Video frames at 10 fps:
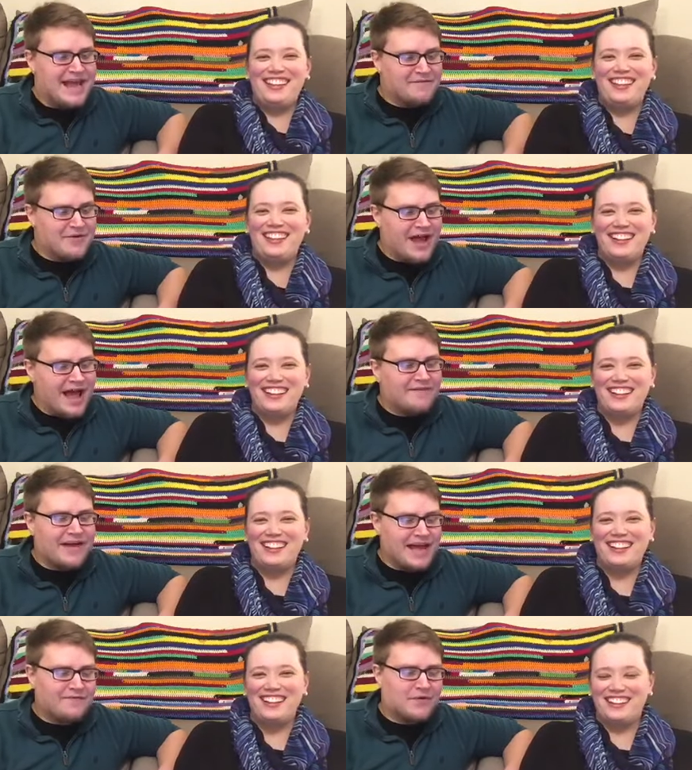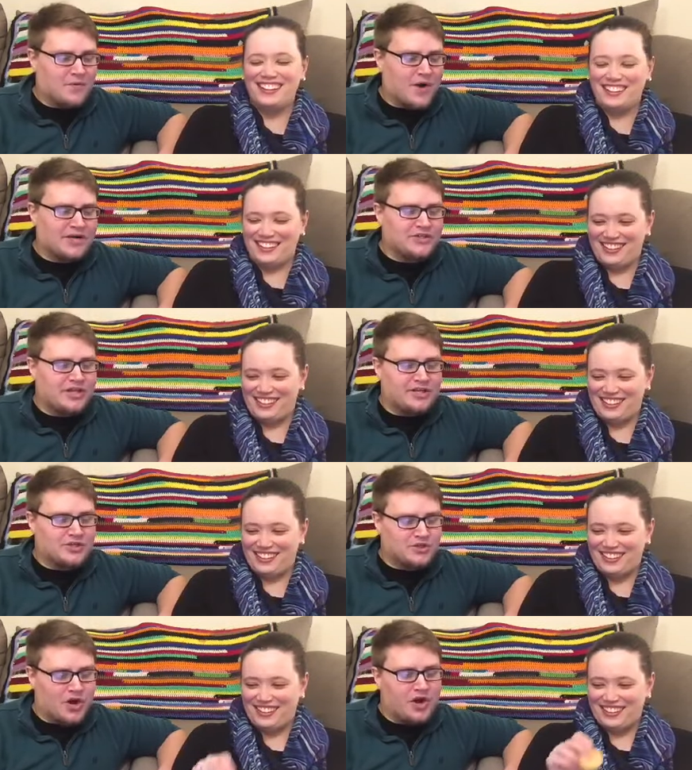Speaker 1: Never have I ever watched a
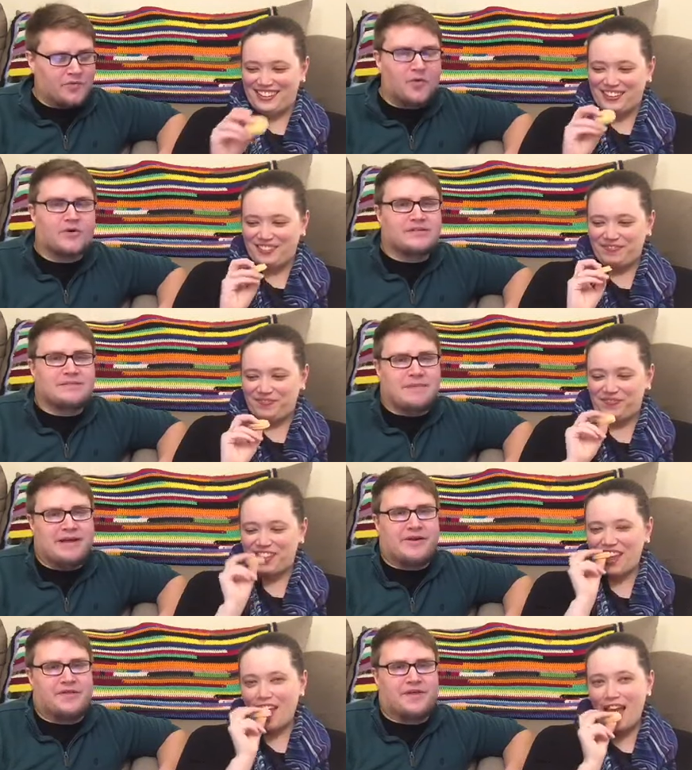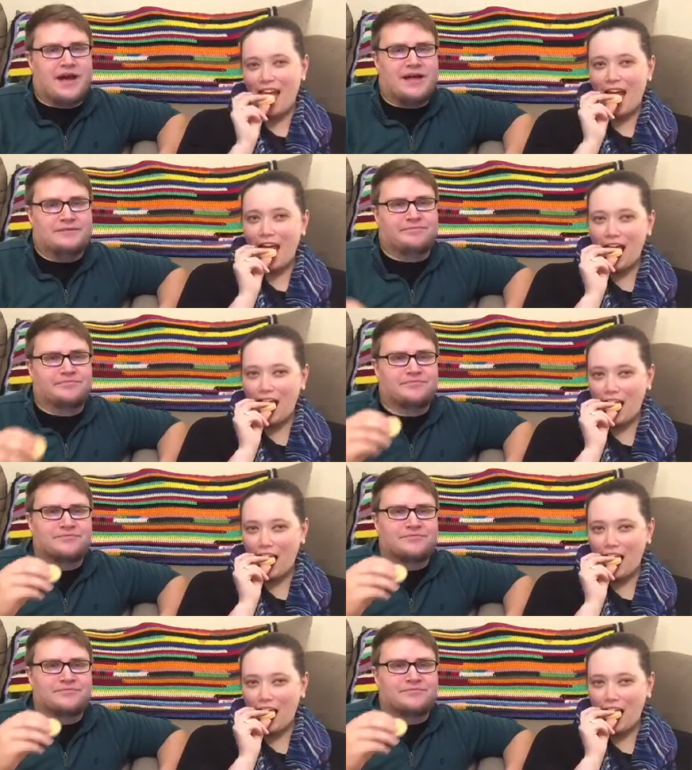Star Wars marathon.